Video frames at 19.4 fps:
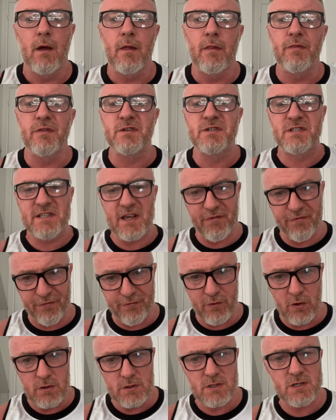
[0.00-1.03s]
the
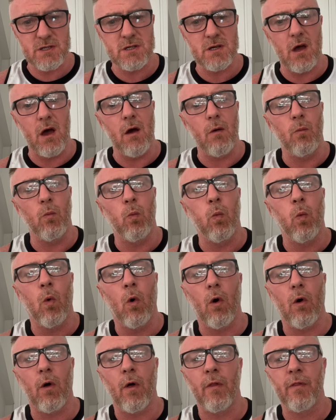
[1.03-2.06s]
difference and
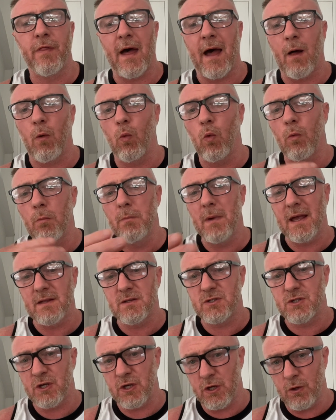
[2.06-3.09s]
what that will mean
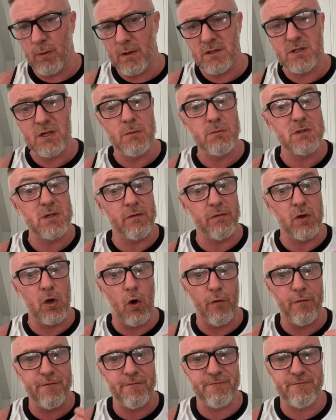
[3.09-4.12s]
to you in terms of
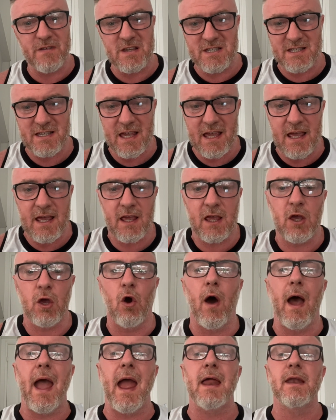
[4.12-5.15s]
your physique,
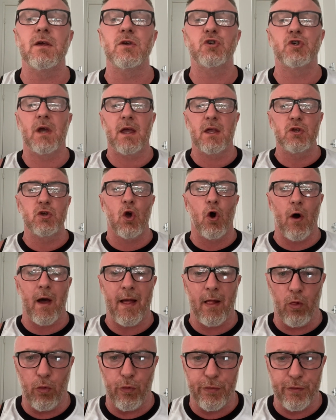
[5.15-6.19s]
your energy and your
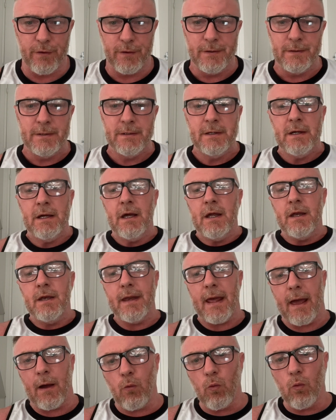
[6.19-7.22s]
health.
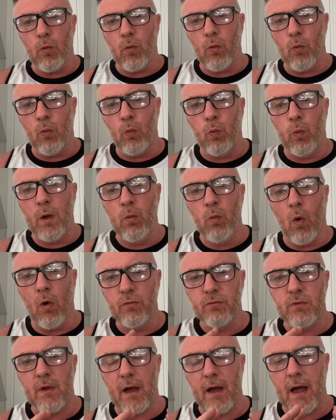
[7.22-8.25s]
Now, we
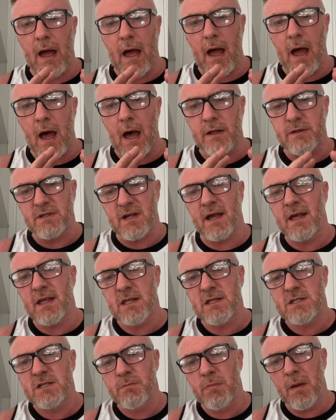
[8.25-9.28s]
want our diet
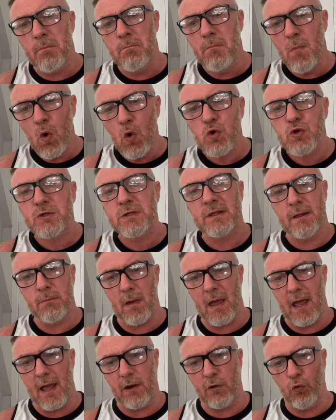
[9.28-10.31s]
to be mostly
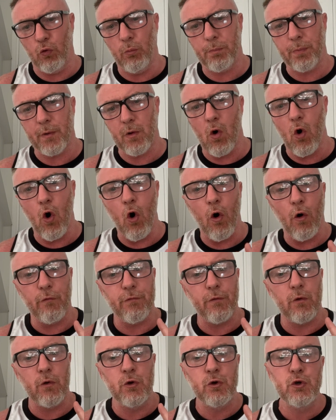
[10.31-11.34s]
made up of
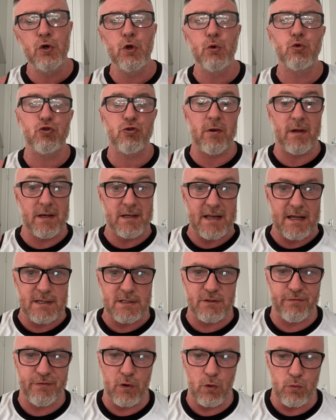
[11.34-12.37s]
nutrient dense
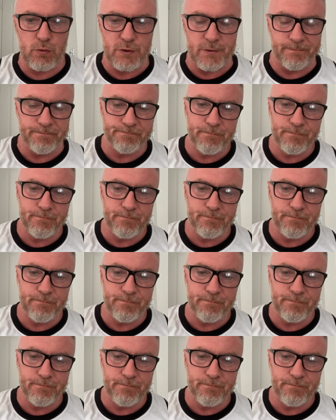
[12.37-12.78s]
foods.